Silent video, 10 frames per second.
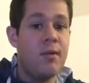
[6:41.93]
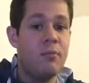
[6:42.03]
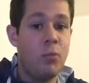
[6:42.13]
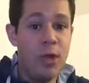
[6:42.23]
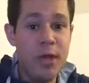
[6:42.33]

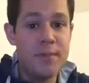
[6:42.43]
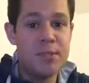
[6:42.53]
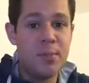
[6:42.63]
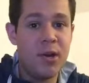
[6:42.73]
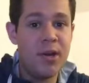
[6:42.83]

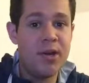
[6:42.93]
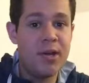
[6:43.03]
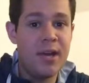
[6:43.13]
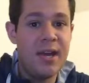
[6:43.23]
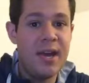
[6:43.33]
Williamsburg,
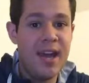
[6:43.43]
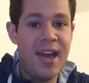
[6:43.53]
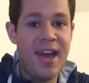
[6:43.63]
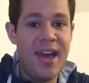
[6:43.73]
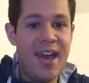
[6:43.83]

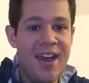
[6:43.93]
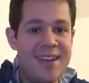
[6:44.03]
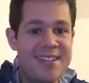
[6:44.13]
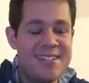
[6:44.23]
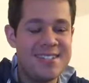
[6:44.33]

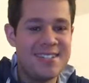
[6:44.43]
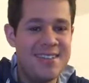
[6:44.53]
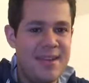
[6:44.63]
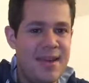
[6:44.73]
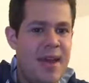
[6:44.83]
and
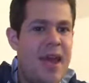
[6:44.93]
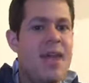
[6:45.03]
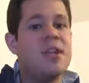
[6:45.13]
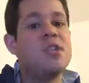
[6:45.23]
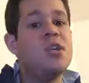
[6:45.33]

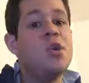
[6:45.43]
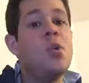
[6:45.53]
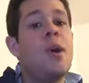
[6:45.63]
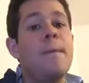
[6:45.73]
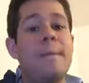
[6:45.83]
there's a new
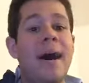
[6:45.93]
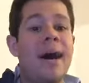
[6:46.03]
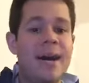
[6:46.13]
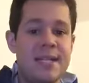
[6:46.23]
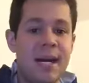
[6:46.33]
one
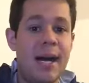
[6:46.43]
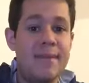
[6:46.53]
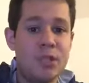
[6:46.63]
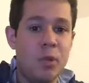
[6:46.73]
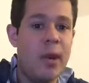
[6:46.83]
by
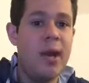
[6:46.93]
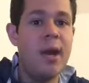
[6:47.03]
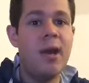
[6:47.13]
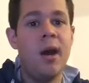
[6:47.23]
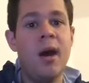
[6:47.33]
Times
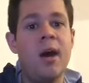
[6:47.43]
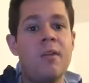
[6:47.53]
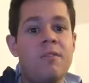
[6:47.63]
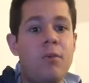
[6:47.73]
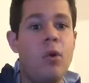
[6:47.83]
Square on
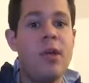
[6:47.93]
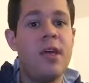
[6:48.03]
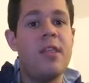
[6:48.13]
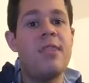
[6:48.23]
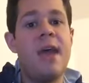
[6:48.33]

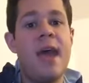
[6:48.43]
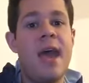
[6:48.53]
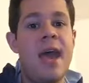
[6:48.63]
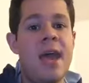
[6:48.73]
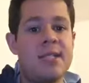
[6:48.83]
40th
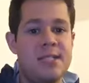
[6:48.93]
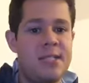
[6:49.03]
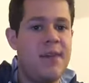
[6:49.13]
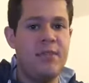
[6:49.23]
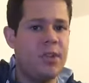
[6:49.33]
and
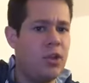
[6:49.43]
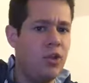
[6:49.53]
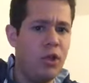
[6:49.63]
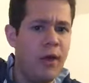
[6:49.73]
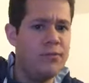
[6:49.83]
7th.
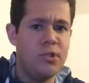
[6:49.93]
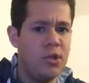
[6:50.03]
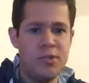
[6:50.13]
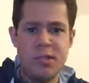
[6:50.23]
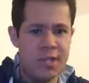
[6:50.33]
Love
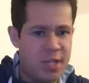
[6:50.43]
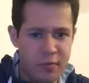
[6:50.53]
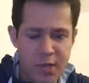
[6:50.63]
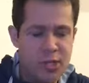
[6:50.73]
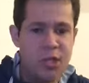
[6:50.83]
Joe's. Get the
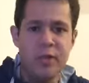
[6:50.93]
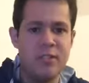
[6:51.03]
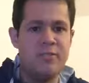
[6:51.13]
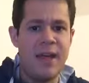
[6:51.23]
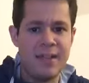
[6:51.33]
original.
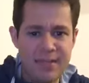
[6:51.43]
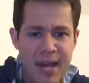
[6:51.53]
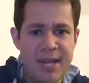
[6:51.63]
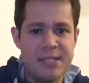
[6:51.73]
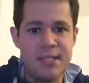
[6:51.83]
It's
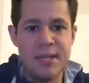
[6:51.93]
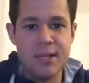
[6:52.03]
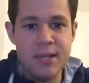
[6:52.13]
fantastic.